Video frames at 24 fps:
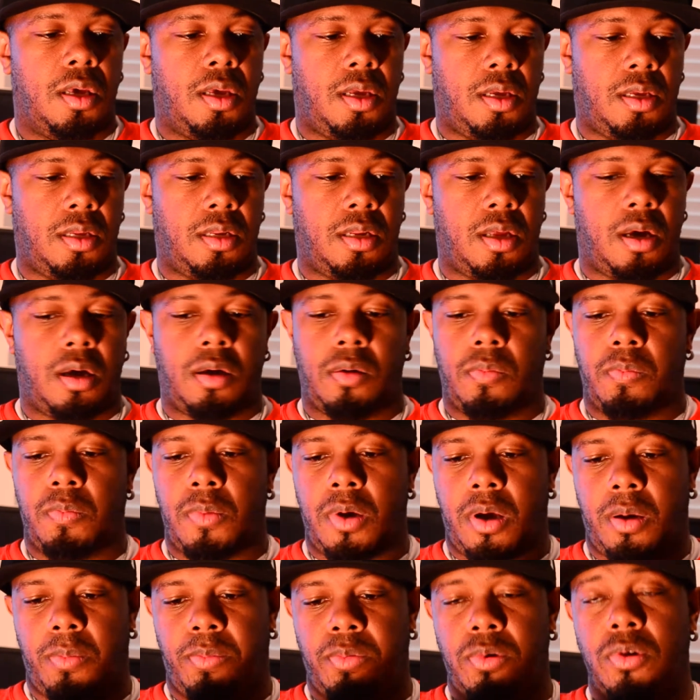and
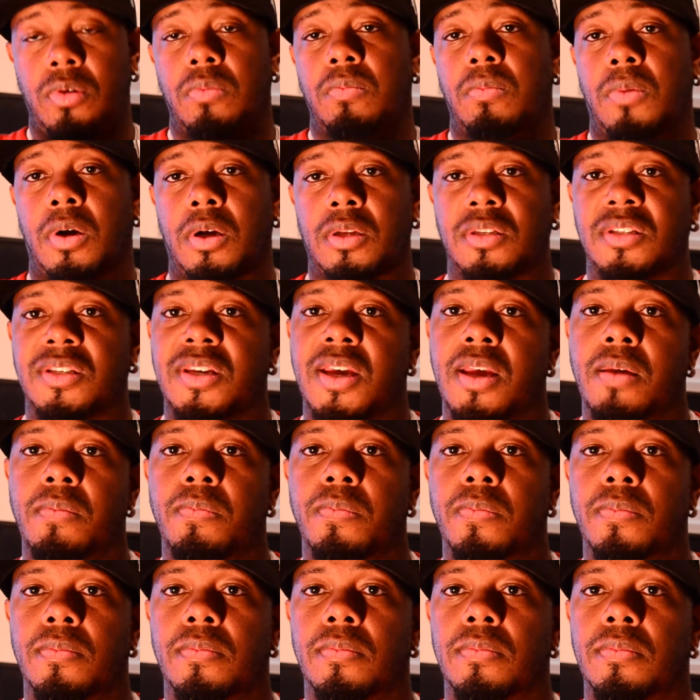I put my tape
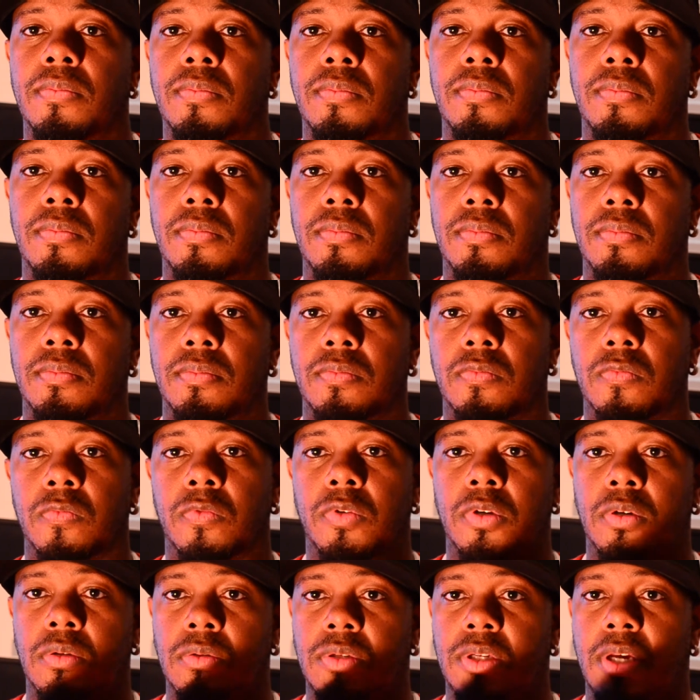
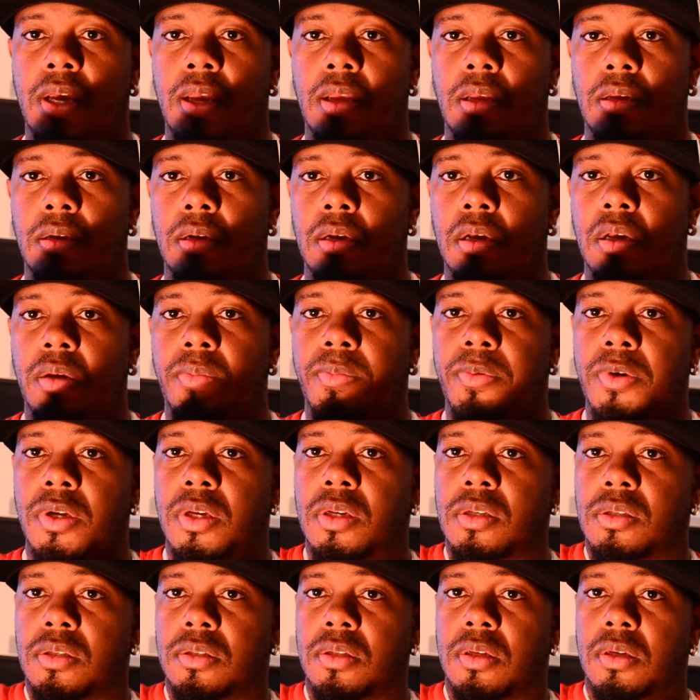real tight up
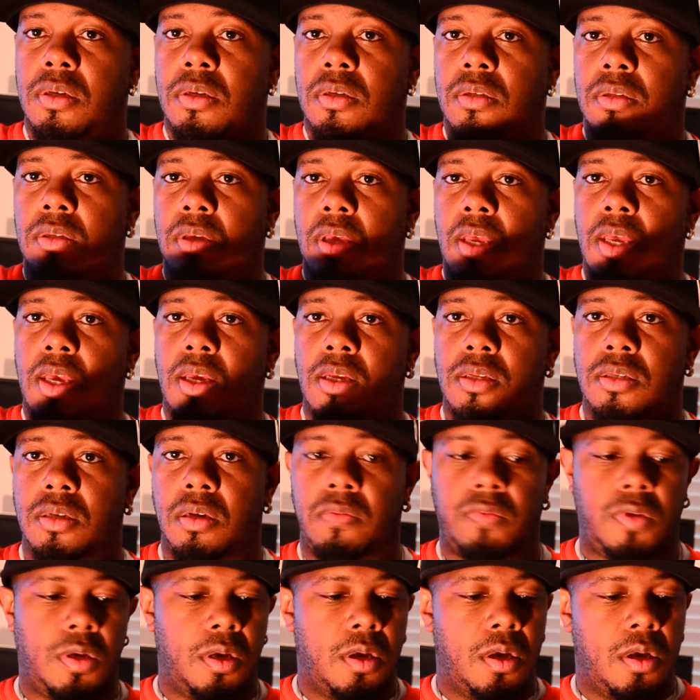against the edge of
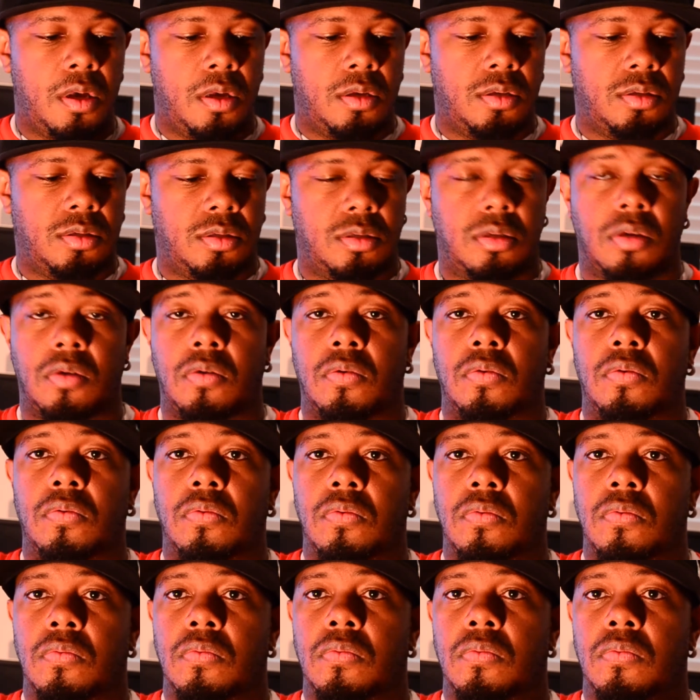it. So
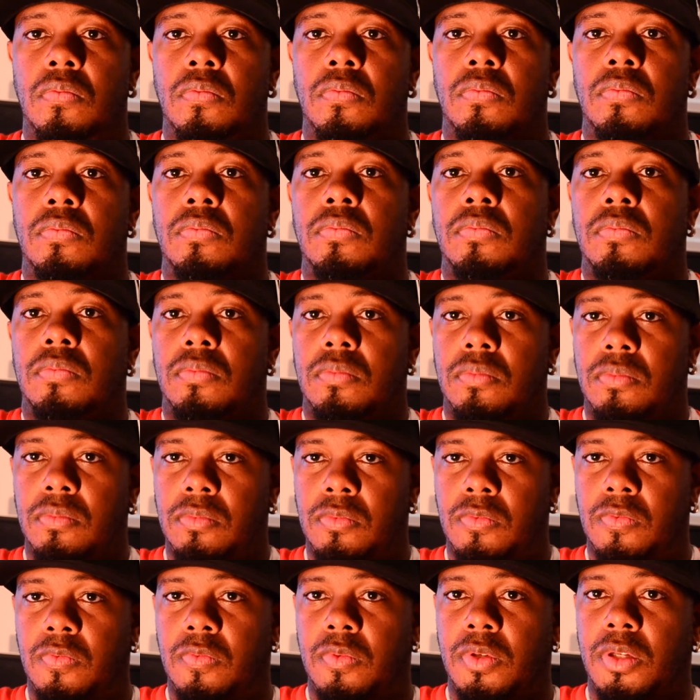
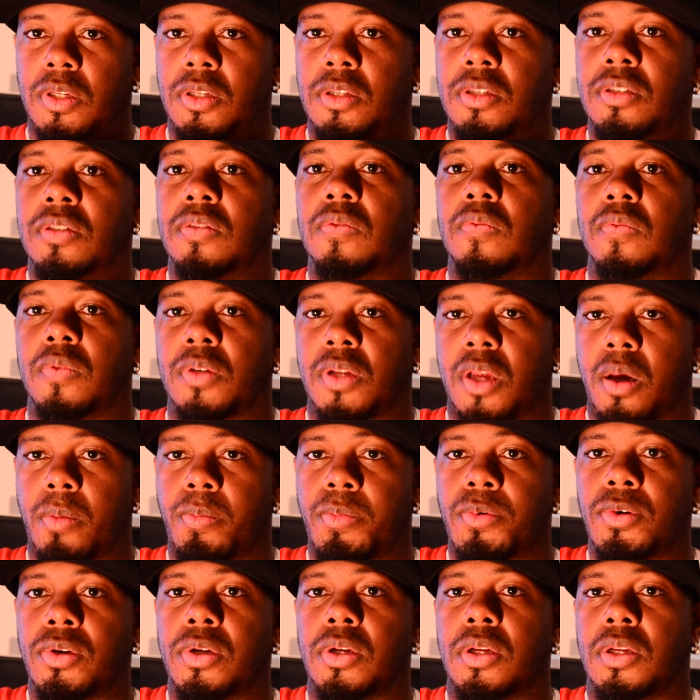when I
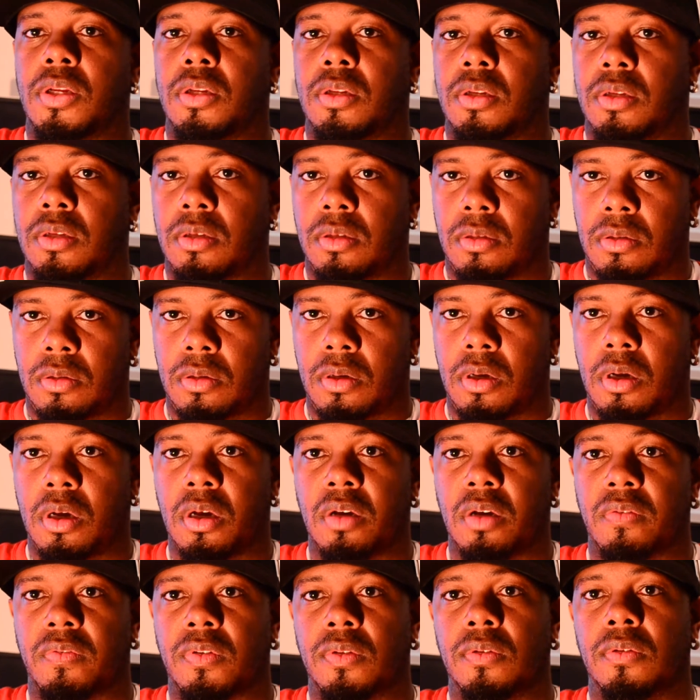put it in the
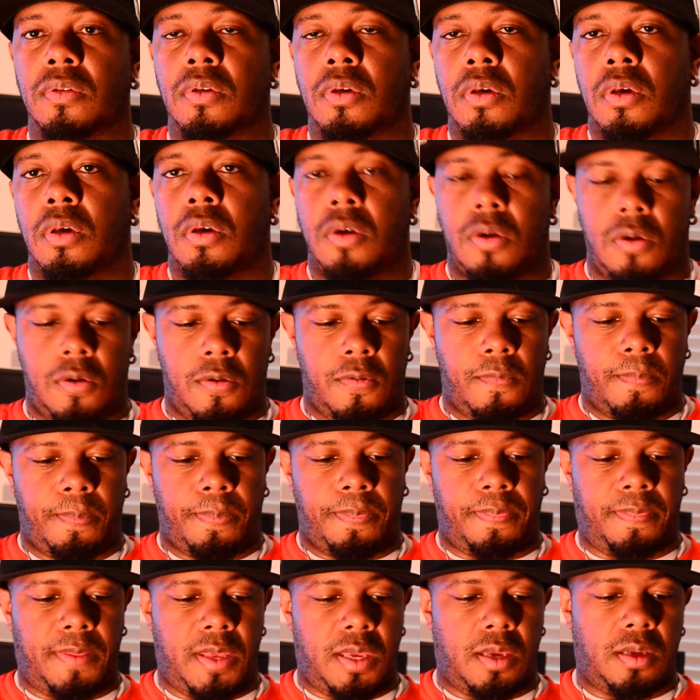oven,
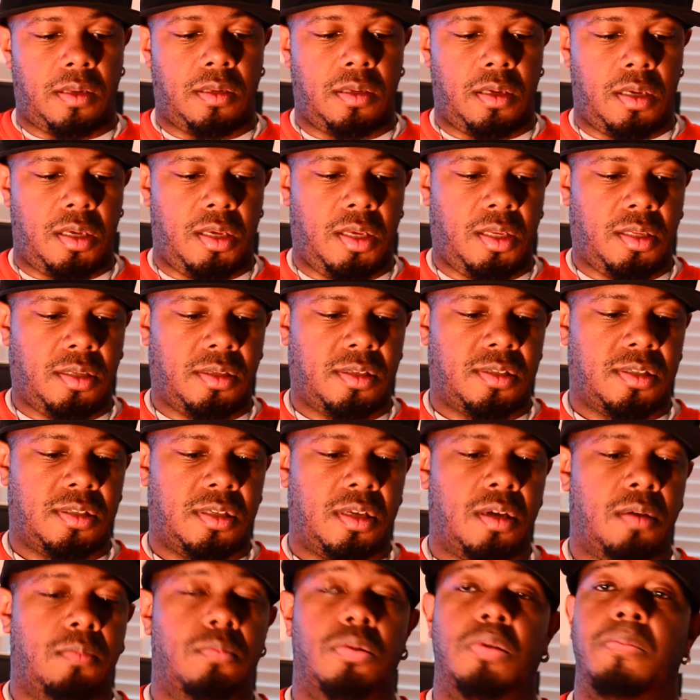then it
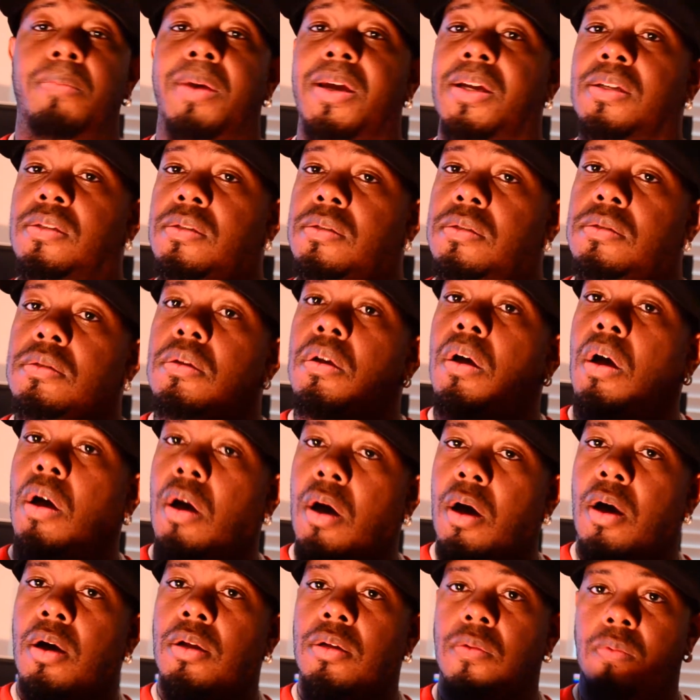sublimates
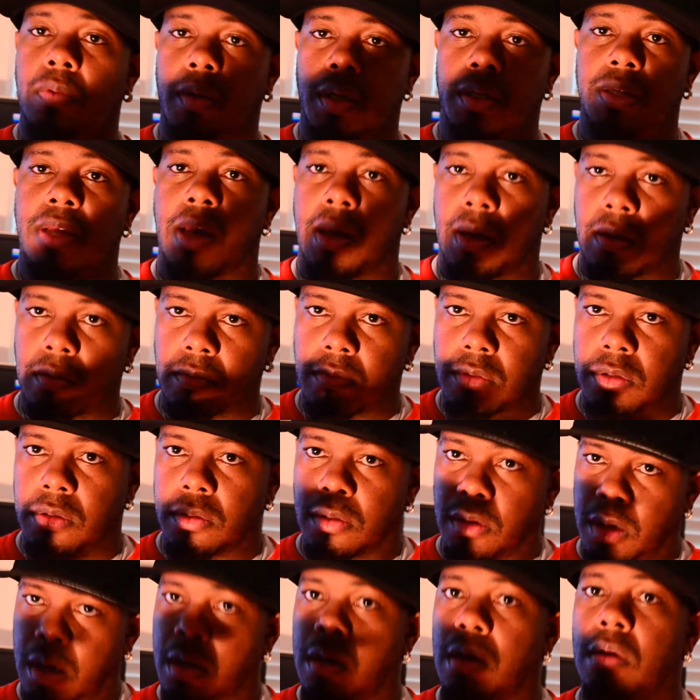all the way down to
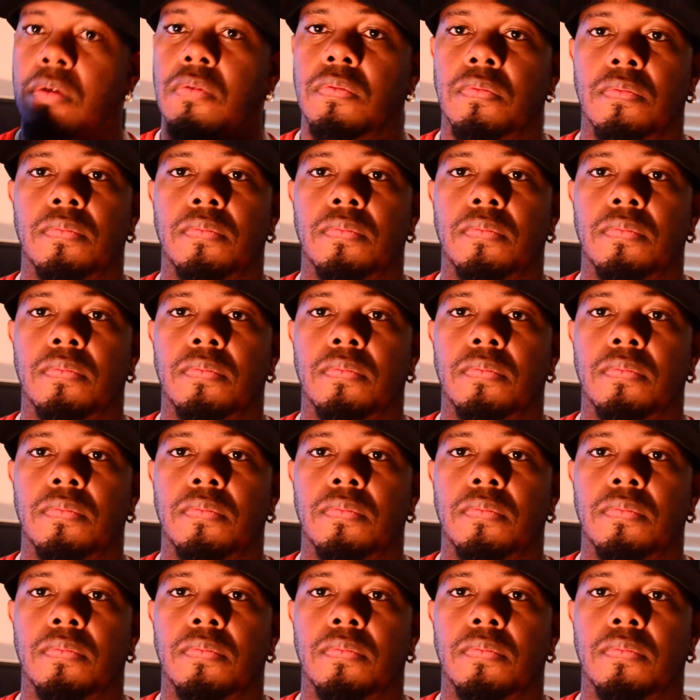the curve.